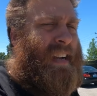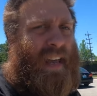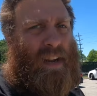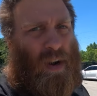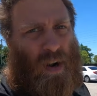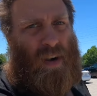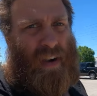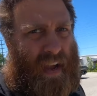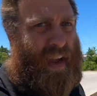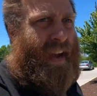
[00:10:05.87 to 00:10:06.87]
got a
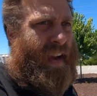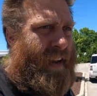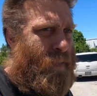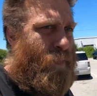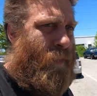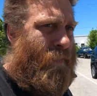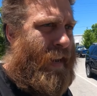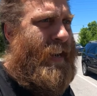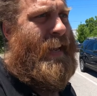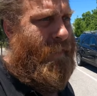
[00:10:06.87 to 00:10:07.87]
call and were
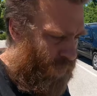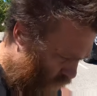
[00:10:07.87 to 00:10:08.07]
invited to give a